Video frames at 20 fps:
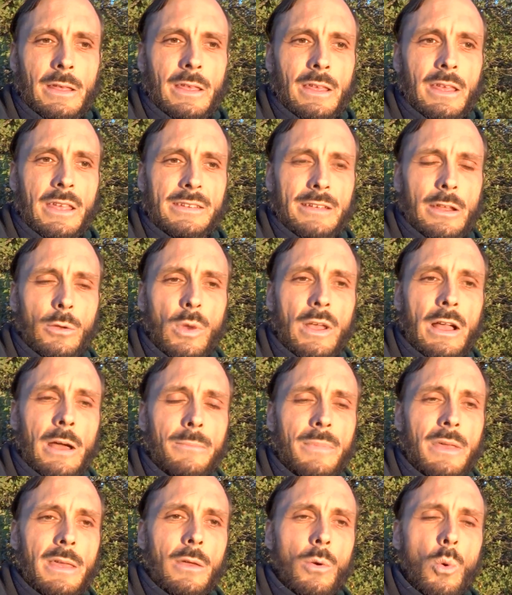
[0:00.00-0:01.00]
he said we
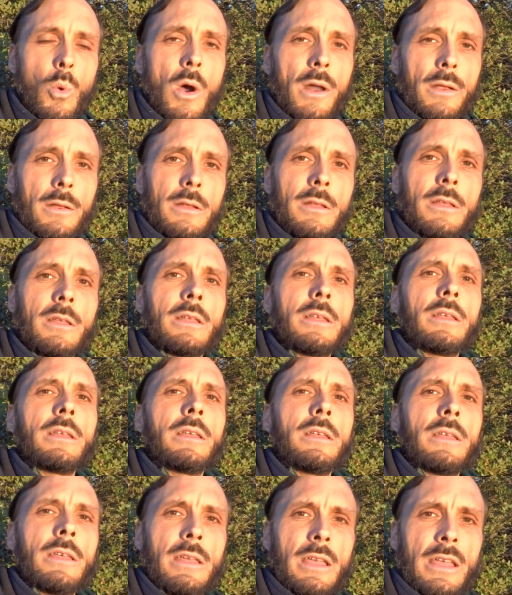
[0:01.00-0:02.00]
can be one
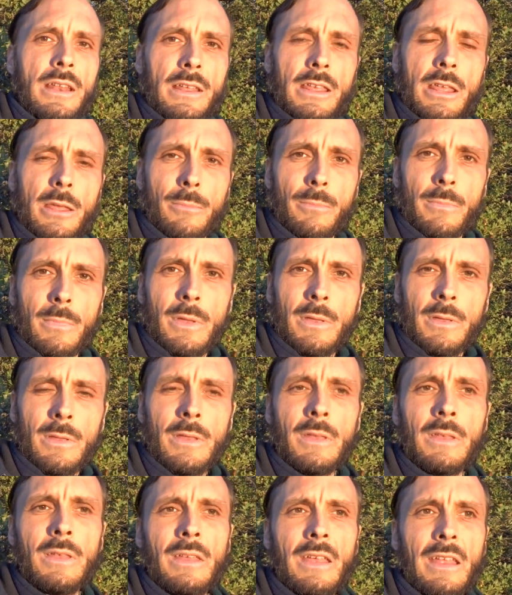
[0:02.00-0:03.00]
in him,
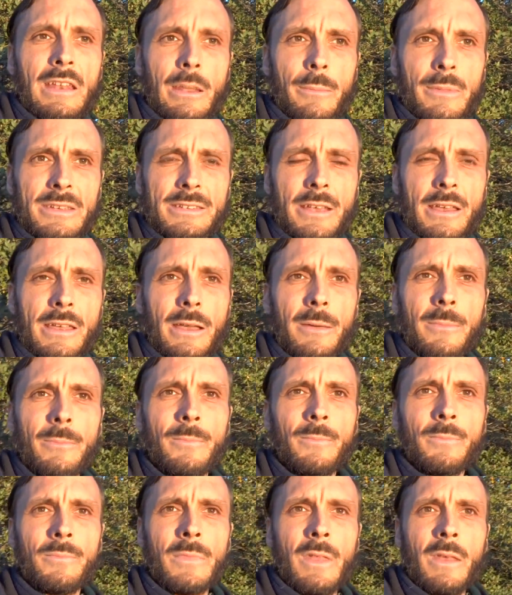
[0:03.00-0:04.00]
in the Messiah,
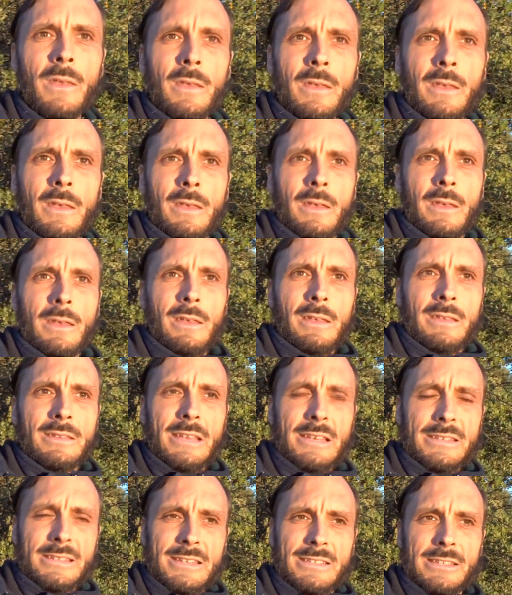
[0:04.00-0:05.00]

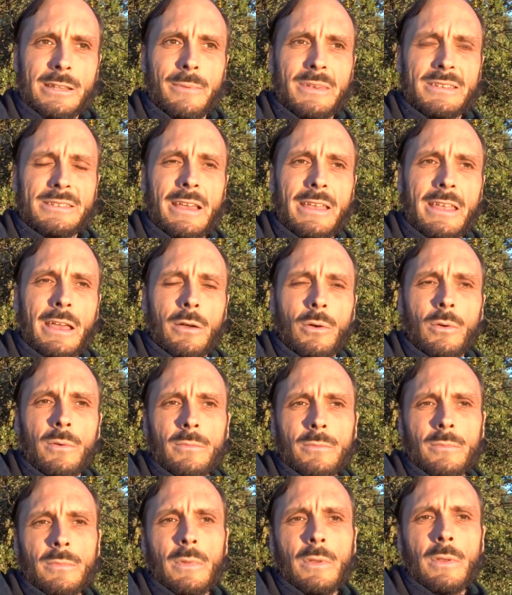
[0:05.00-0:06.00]
just as the Messiah
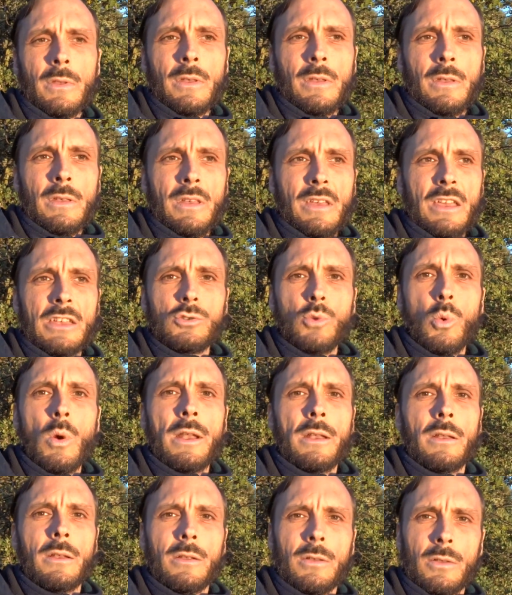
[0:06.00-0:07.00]
is
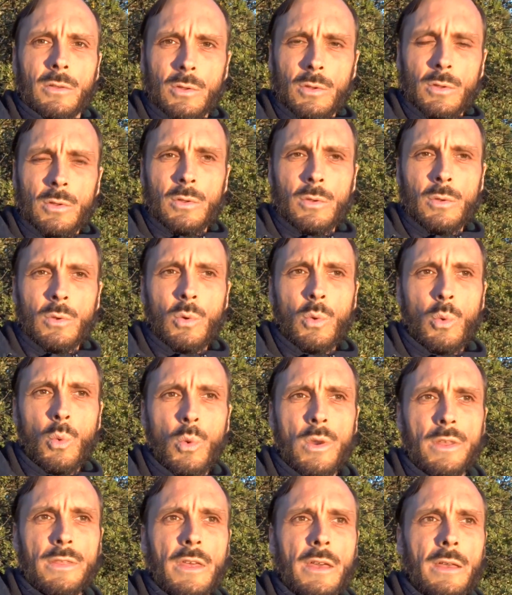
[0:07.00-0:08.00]
one
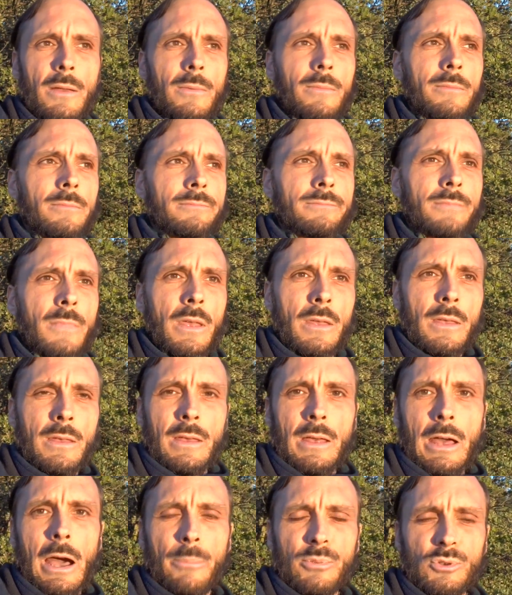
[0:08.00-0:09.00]
with the
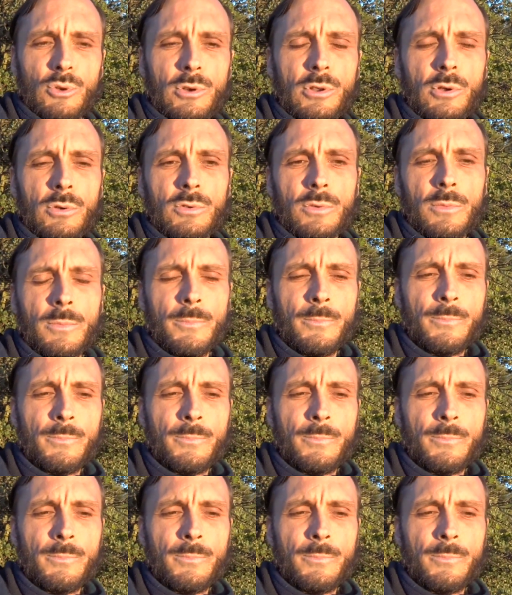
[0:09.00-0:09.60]
Absolute.